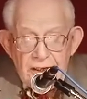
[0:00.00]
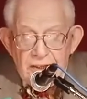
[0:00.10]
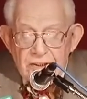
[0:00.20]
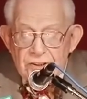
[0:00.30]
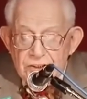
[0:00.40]

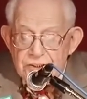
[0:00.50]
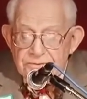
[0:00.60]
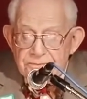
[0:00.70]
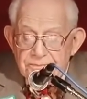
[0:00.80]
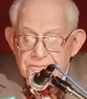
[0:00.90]
In
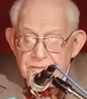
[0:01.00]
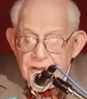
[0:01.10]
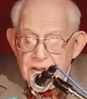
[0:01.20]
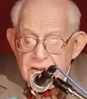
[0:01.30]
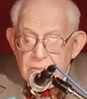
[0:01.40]
addition,
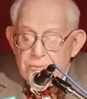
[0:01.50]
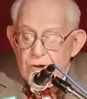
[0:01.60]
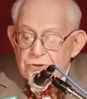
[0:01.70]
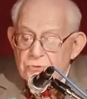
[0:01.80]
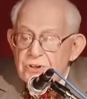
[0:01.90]
the
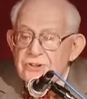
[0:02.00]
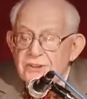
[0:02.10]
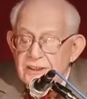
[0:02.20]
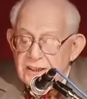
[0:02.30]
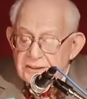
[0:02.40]
Post
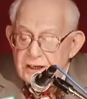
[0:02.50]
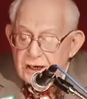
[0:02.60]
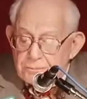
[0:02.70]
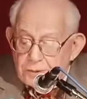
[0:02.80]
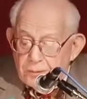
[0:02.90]
recently had
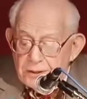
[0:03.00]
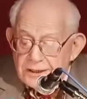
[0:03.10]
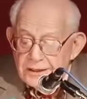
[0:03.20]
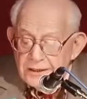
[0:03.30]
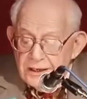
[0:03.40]
gone
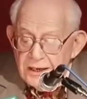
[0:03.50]
public